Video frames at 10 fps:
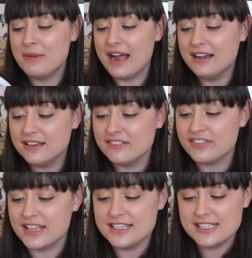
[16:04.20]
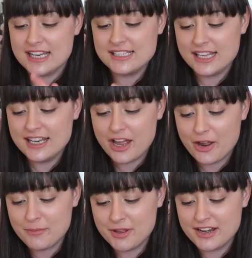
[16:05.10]
But I love this. Let's get it
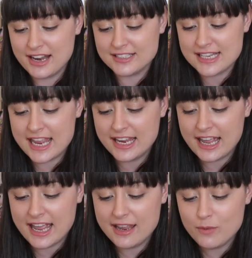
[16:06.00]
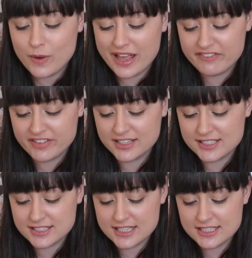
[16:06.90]
open and take a whiff
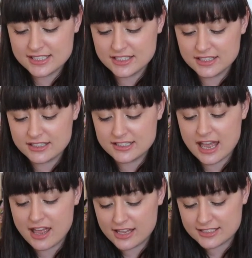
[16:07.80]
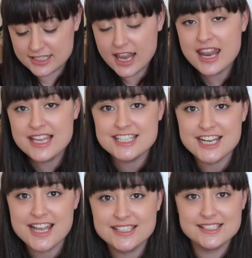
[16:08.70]
because this looks
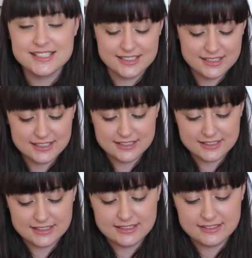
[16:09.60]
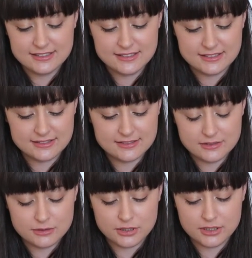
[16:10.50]
delicious.
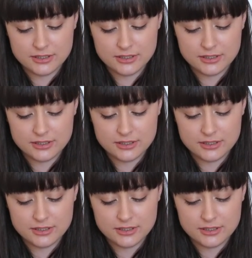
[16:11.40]
Oh.